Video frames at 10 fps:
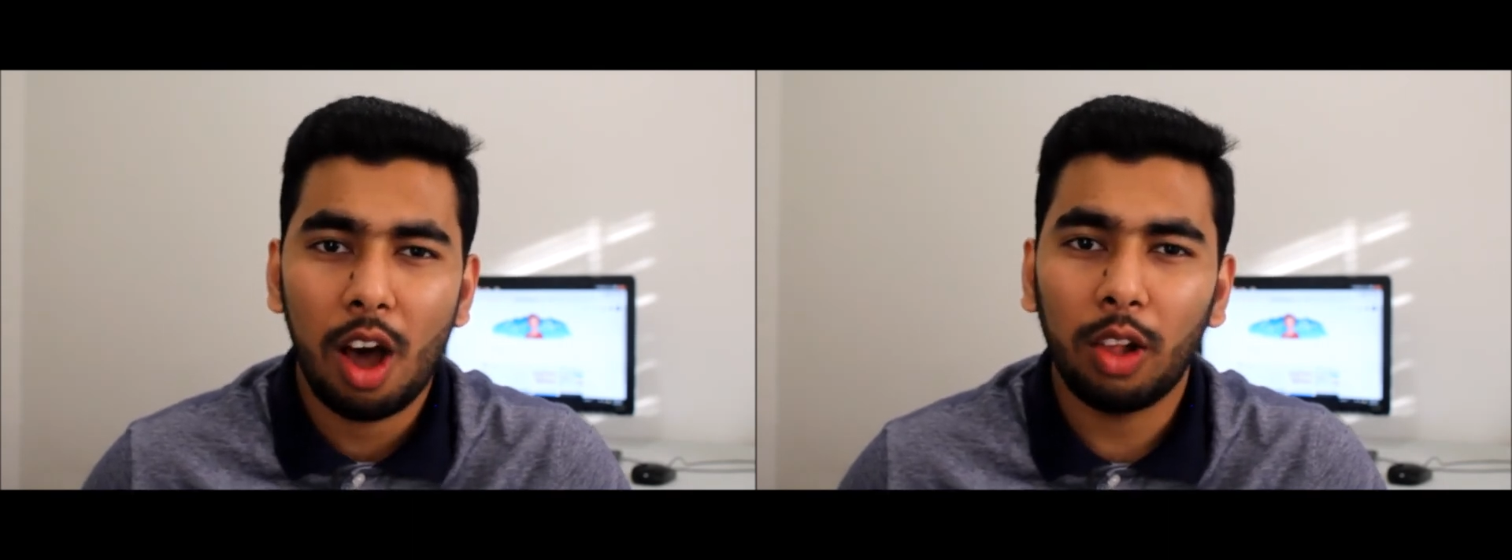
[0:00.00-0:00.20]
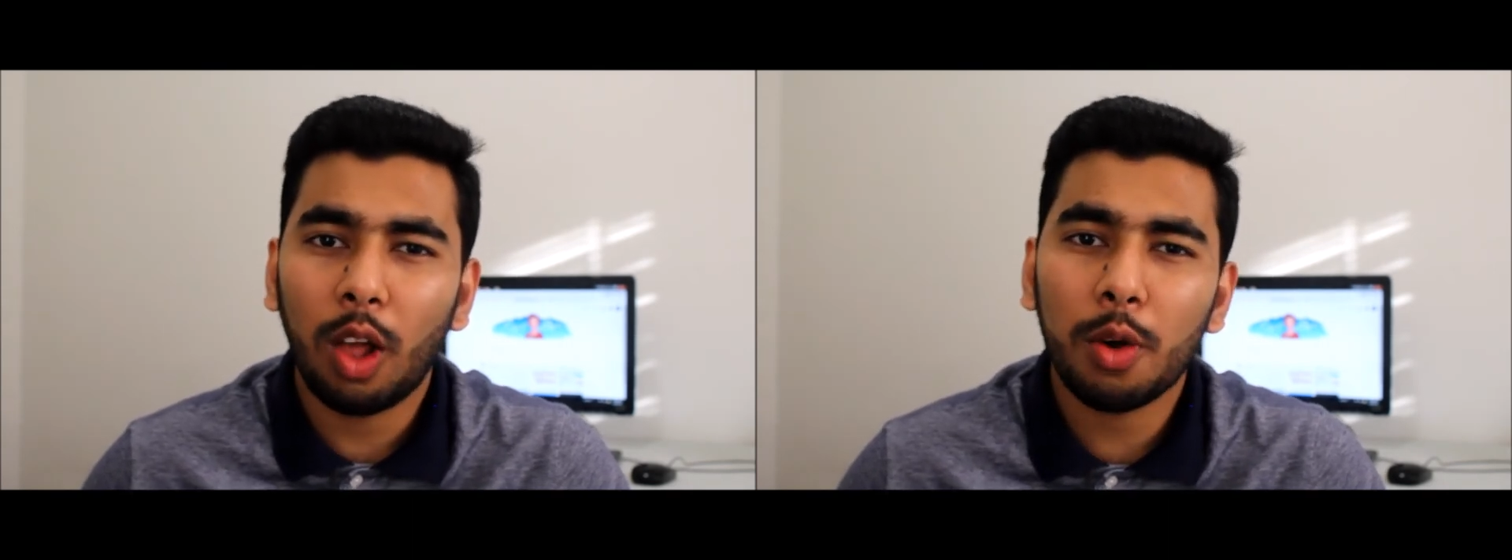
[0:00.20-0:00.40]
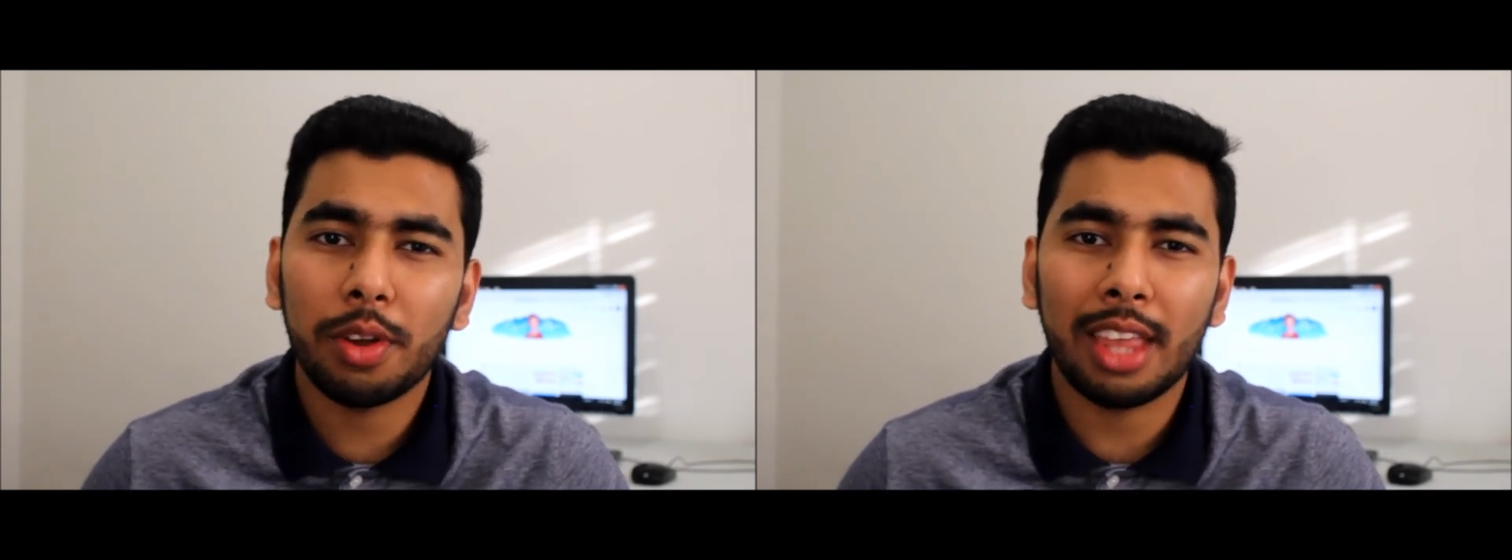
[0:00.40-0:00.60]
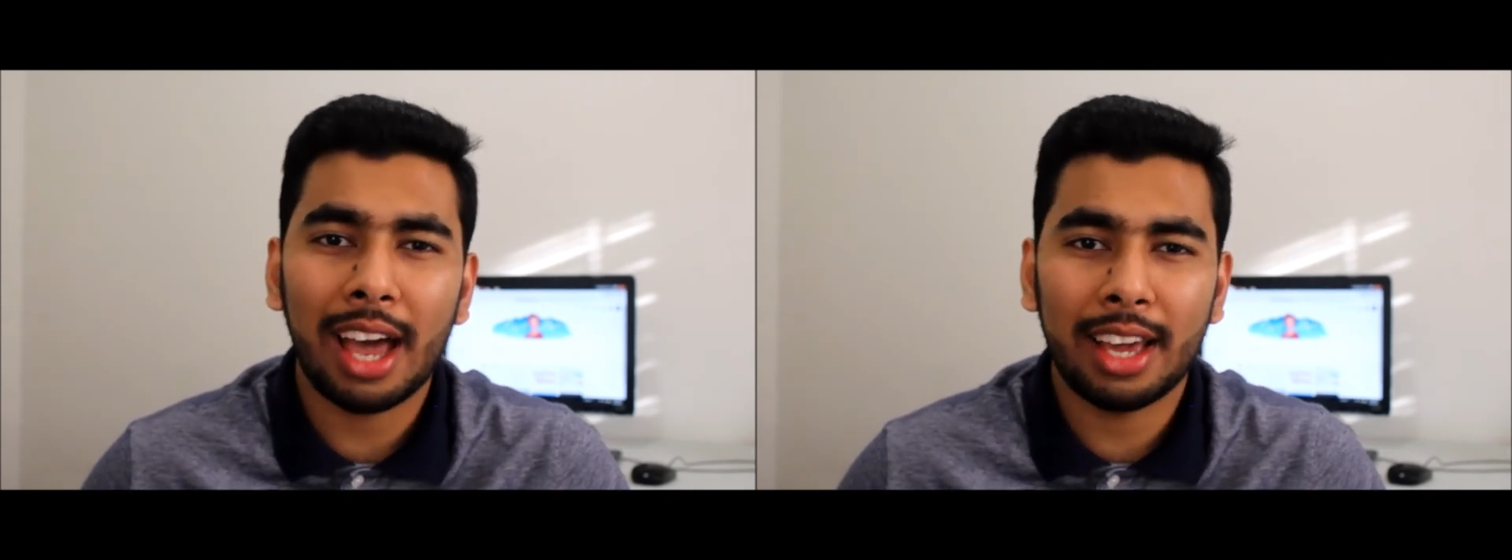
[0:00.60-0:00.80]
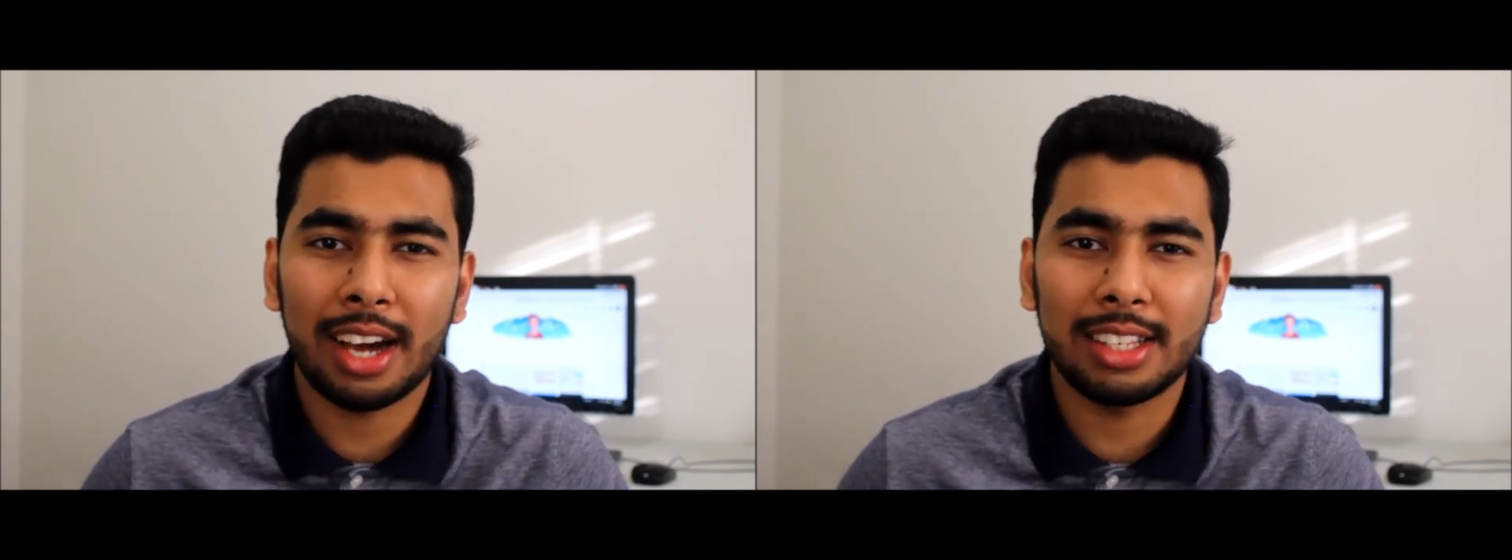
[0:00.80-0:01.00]
Along with
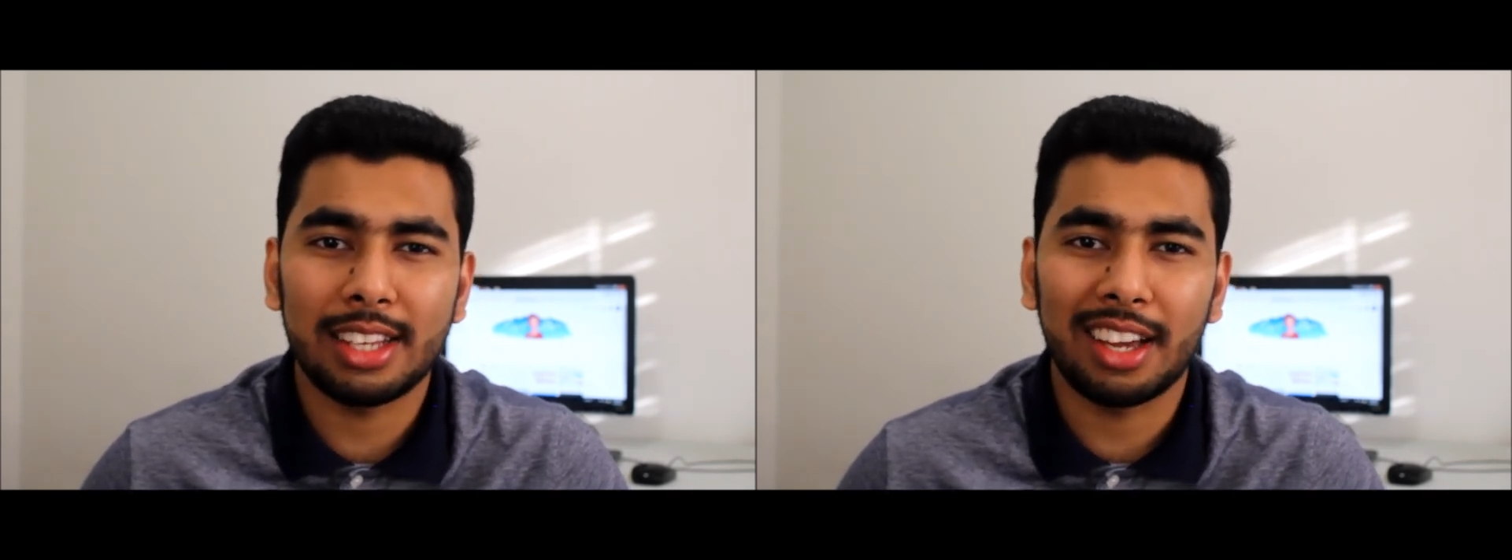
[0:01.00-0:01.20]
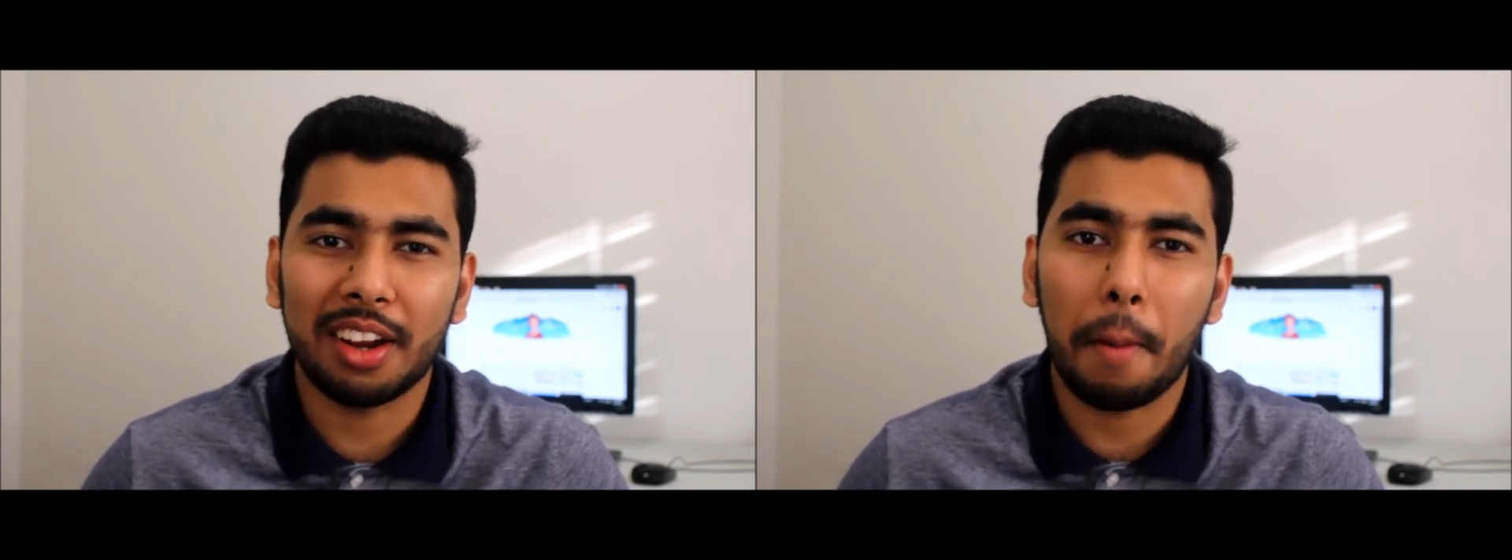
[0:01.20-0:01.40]
eye contact,